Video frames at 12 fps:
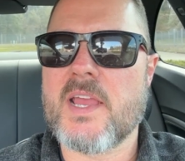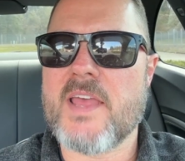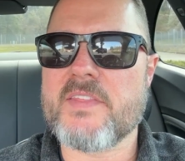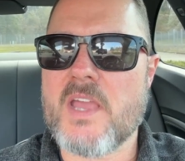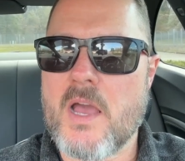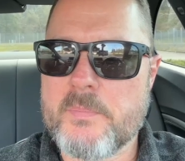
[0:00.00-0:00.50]

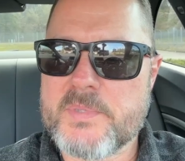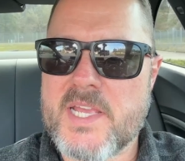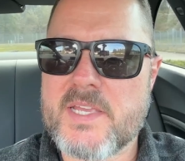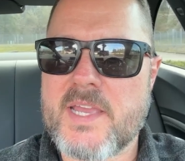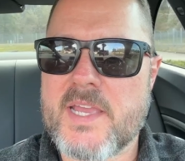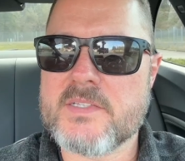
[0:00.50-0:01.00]
and the
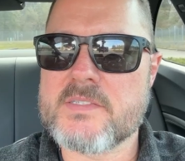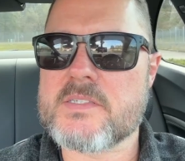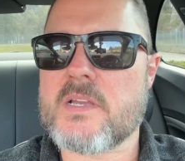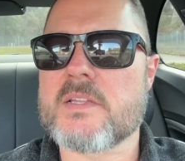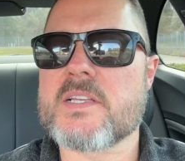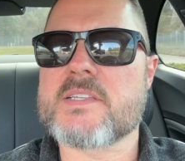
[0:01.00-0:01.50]
update cadence
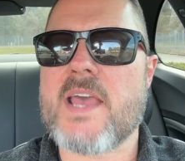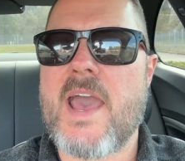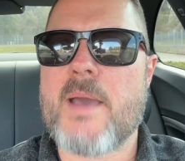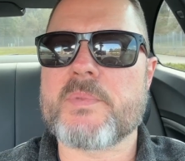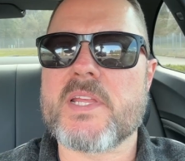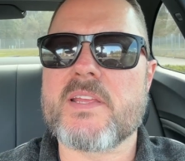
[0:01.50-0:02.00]
on this
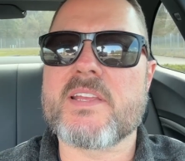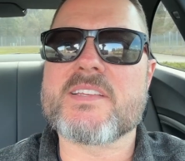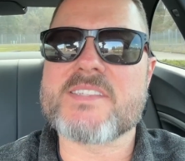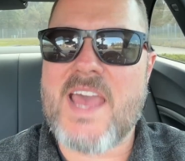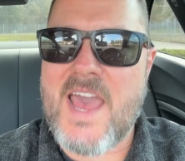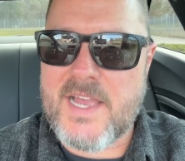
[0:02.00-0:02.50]
app
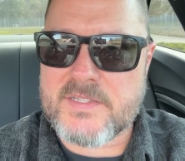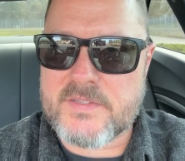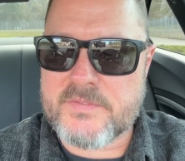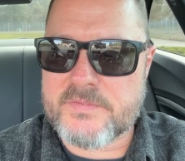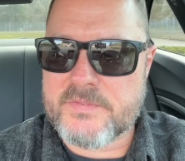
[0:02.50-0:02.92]
is active.